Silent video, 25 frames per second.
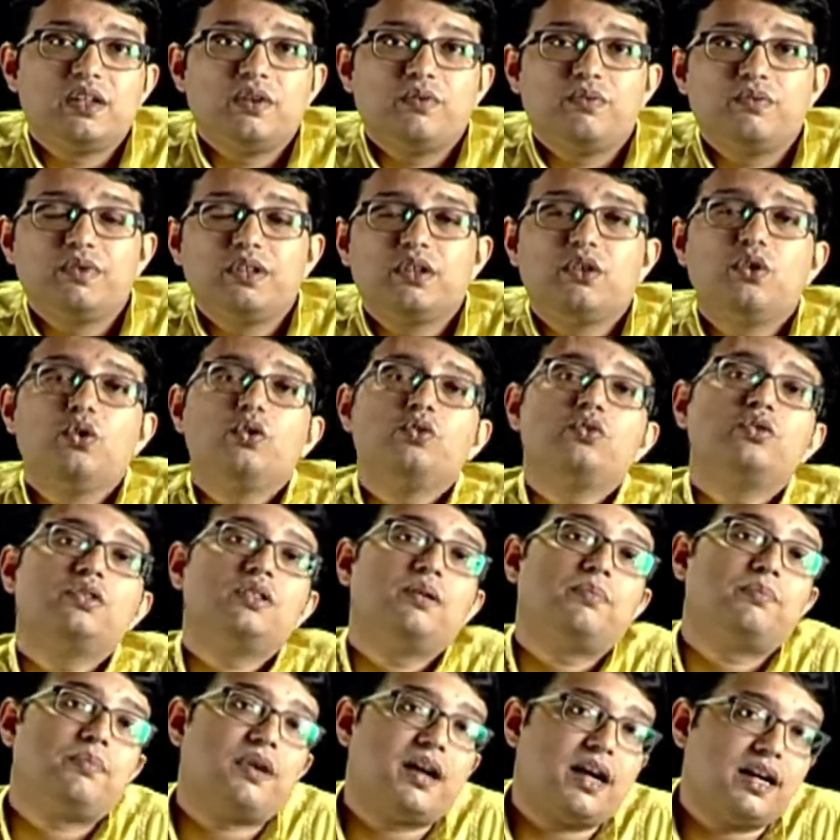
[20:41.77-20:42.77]
we go to
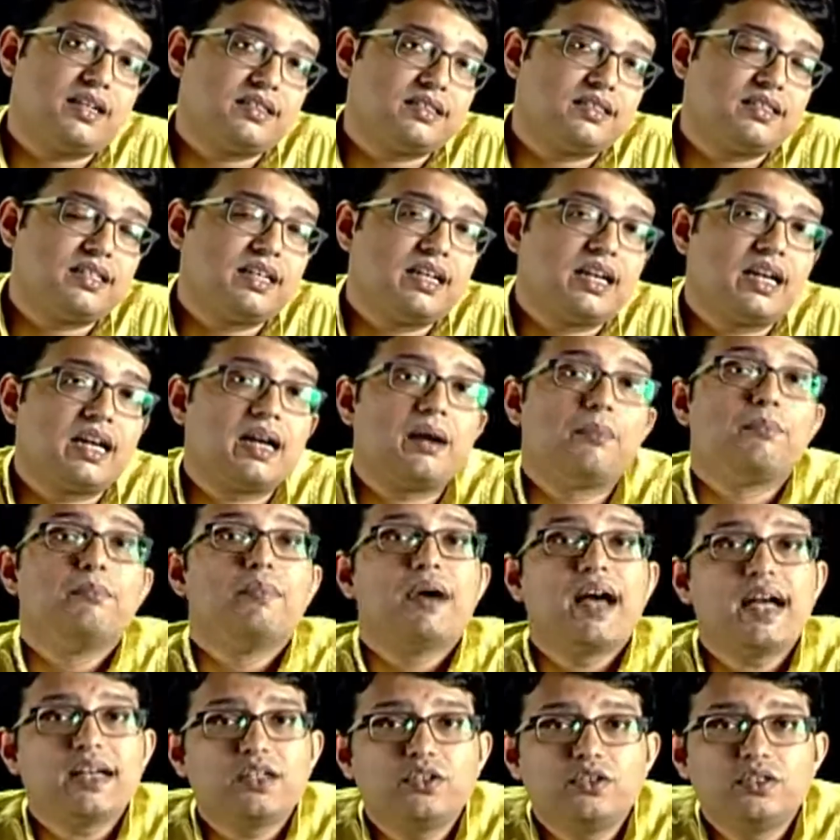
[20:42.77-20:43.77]
the past, come
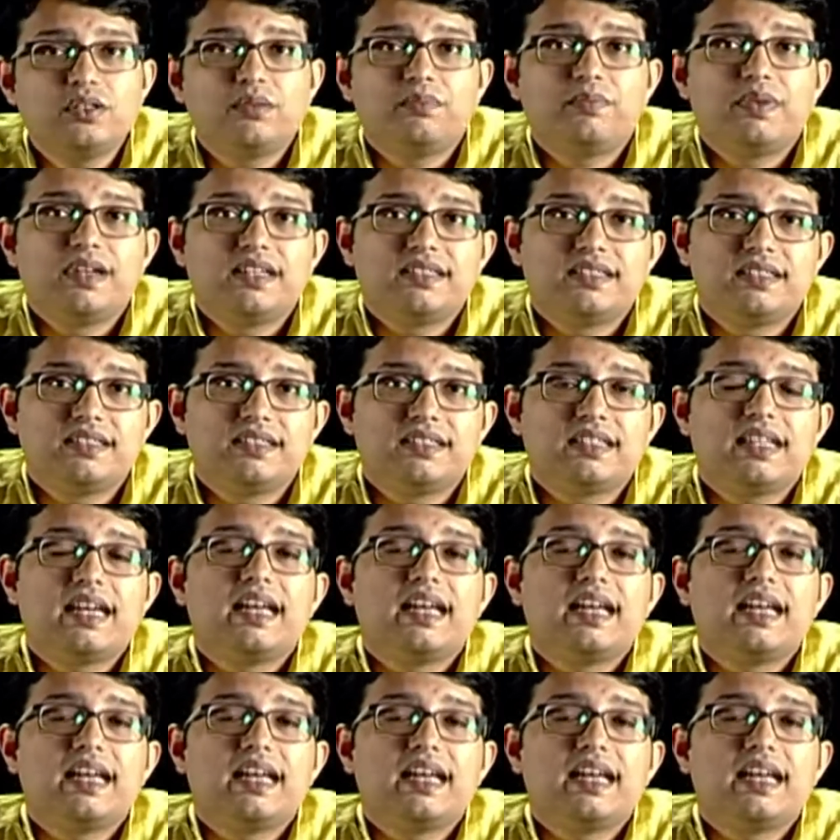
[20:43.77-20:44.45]
back to the present,